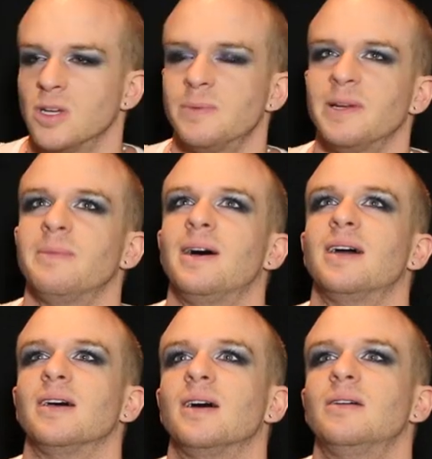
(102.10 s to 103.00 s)
What's my
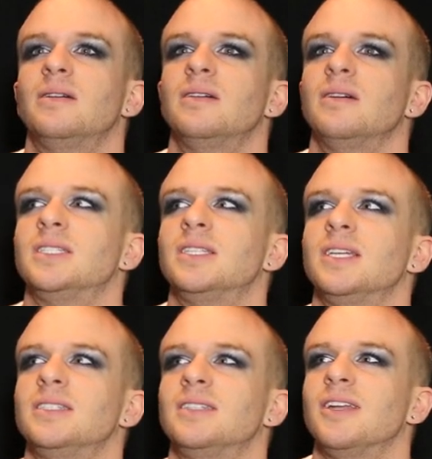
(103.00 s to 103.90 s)
motto? Is
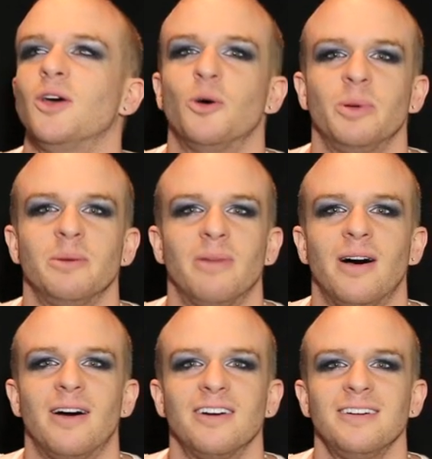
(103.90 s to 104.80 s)
this an open
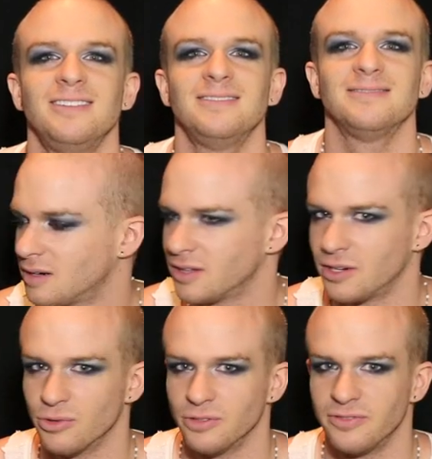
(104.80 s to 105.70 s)
bar? Are
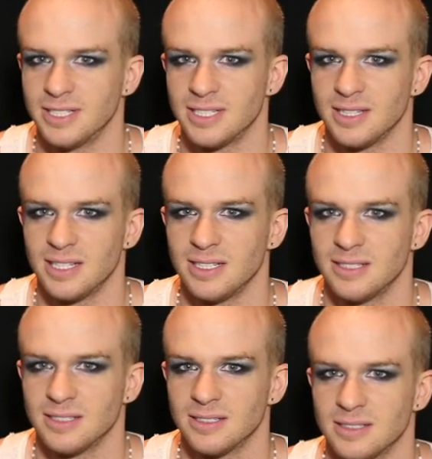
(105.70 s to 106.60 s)
there roofies in
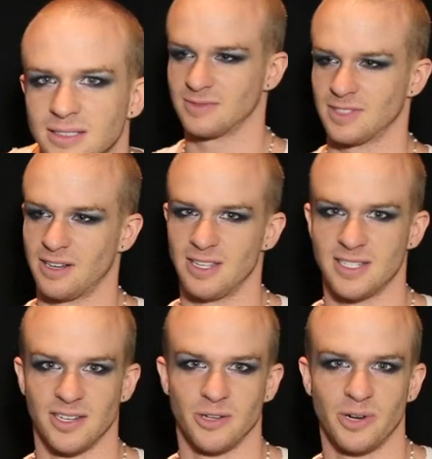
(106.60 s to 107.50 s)
this? Are
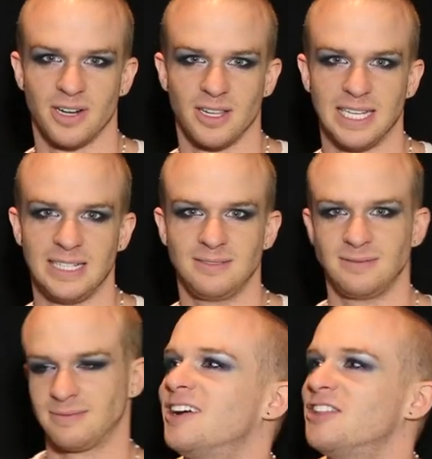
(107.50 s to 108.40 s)
these underwear clean?
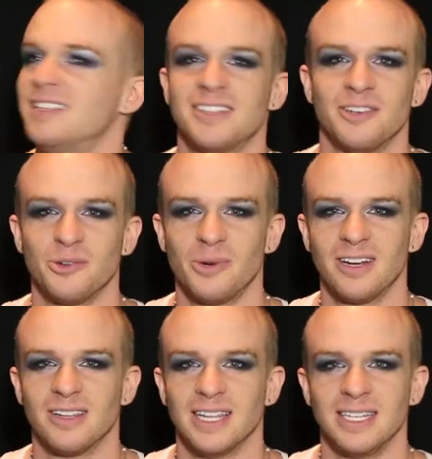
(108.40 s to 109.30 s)
Are these
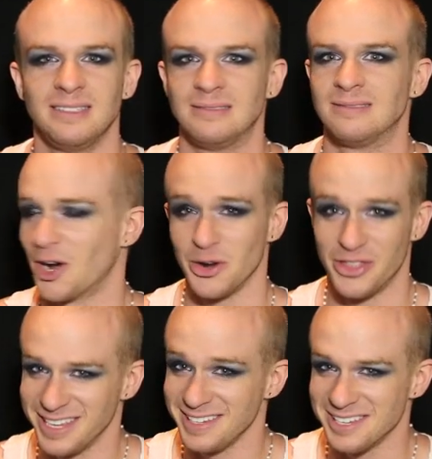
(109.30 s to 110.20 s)
underwear clean? Are
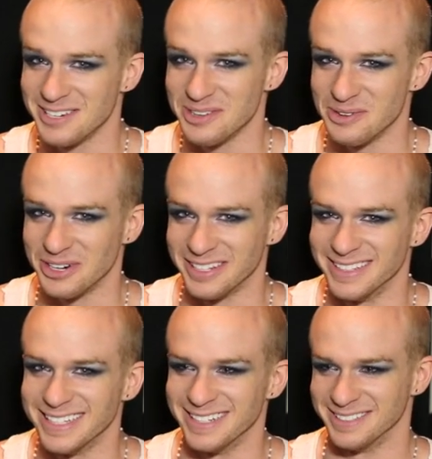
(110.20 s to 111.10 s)
these underwear
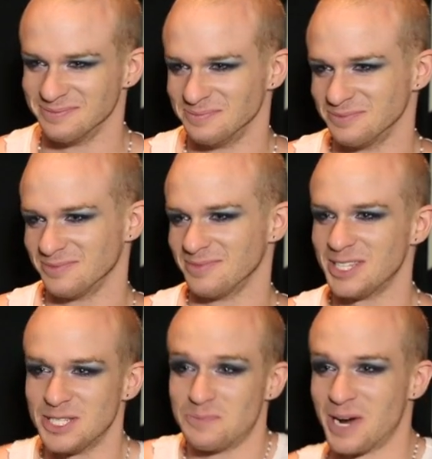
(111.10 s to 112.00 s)
clean?
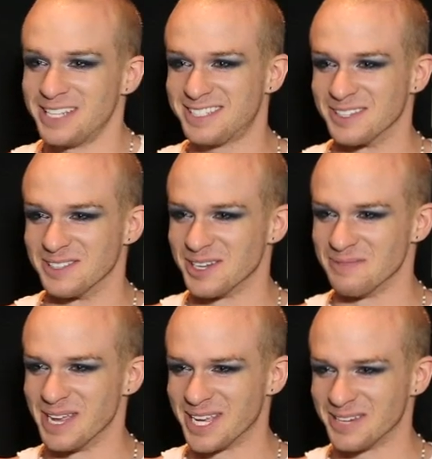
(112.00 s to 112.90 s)
These pretzels
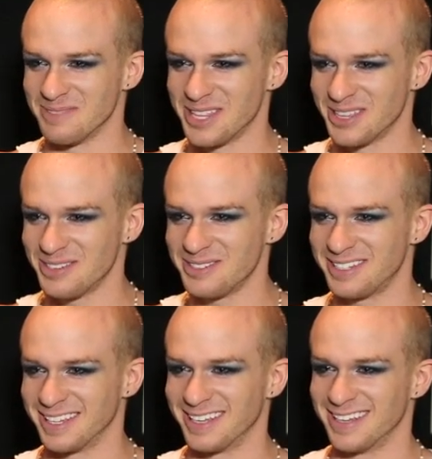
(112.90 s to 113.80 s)
are making me
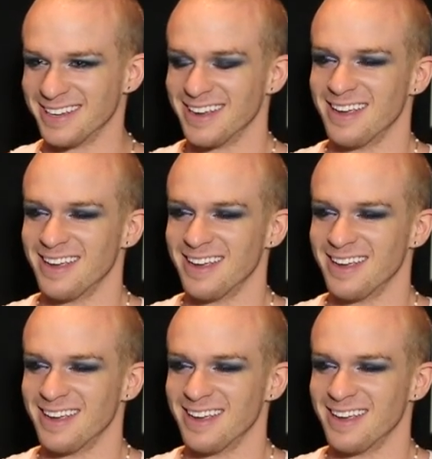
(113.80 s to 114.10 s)
thirsty.